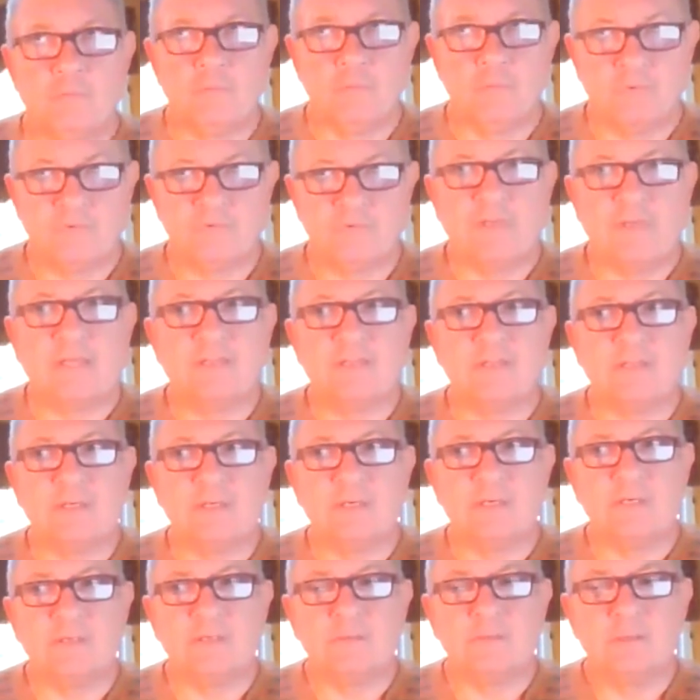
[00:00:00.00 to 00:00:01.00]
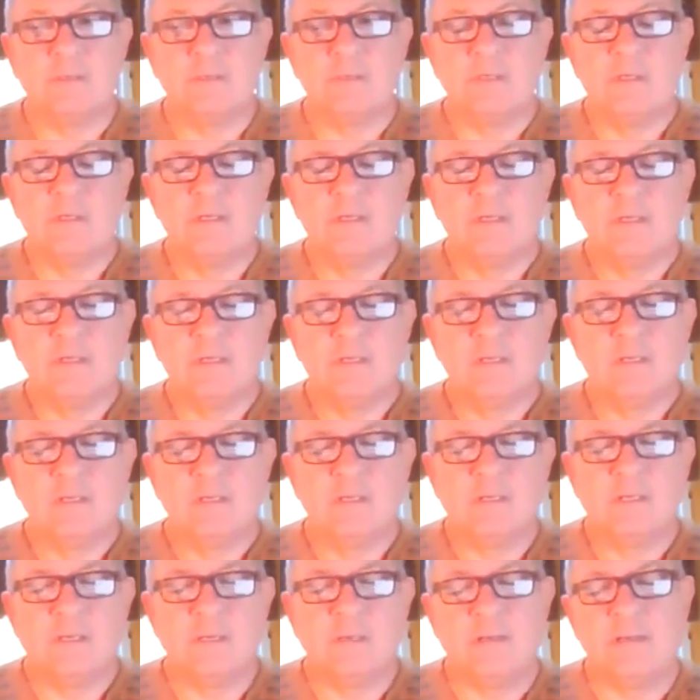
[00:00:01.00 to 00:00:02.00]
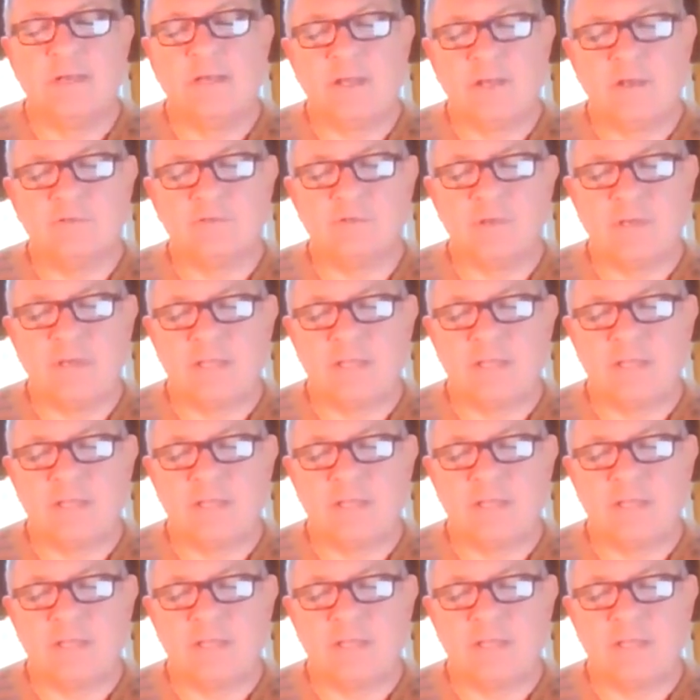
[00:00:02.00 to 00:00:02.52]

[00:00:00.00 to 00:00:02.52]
was set there. And I also